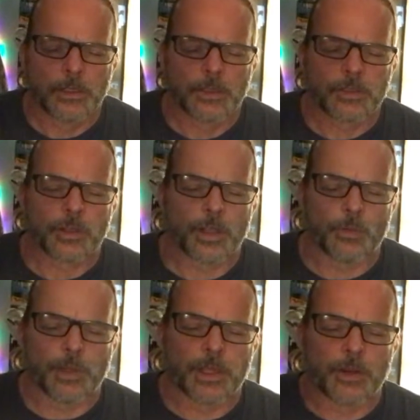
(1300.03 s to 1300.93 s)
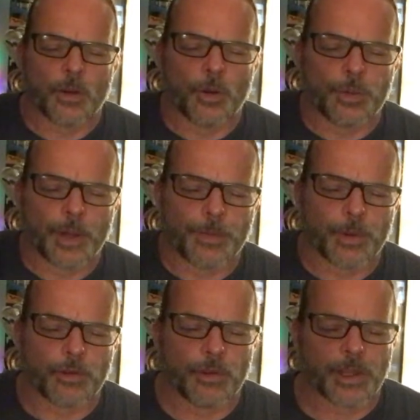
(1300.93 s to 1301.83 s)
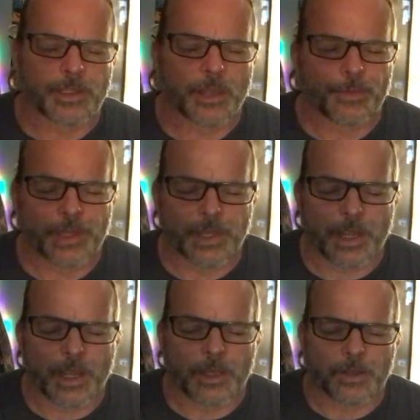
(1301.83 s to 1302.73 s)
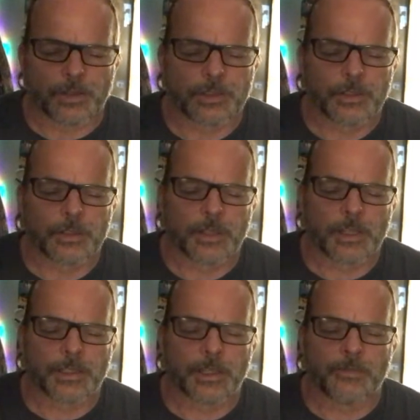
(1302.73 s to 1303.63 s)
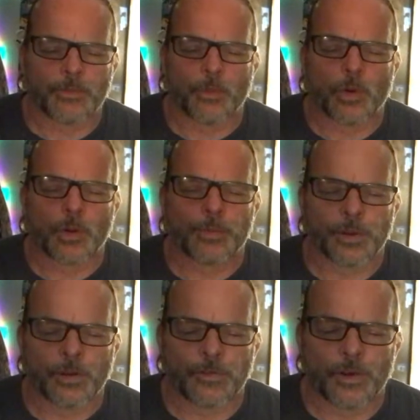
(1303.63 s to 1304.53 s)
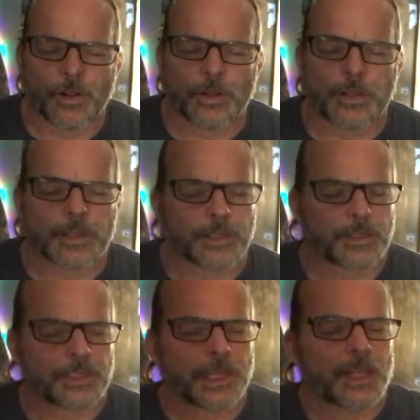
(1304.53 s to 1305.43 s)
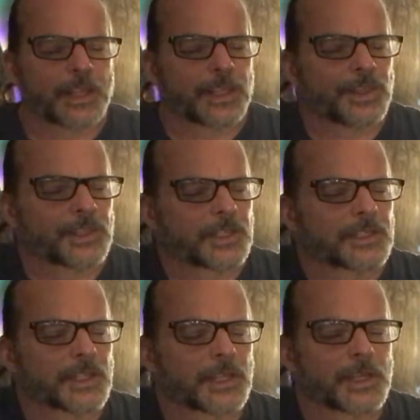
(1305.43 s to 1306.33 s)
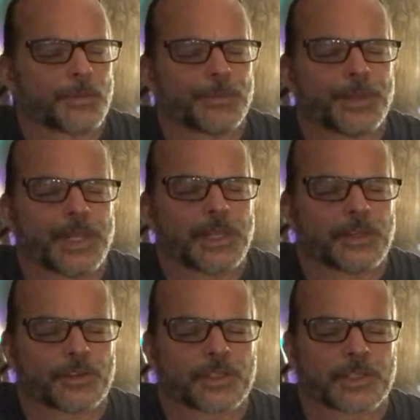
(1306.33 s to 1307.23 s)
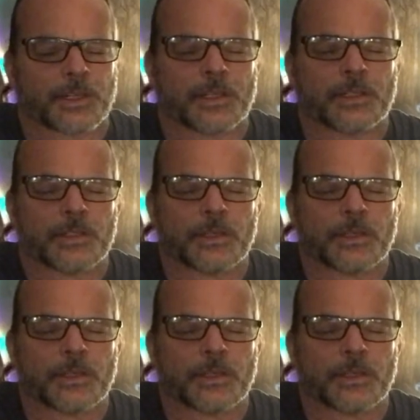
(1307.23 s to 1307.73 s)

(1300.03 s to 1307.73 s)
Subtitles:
so that we can open up and create something else that's even more beautiful. And it's not like this isn't going to be here still.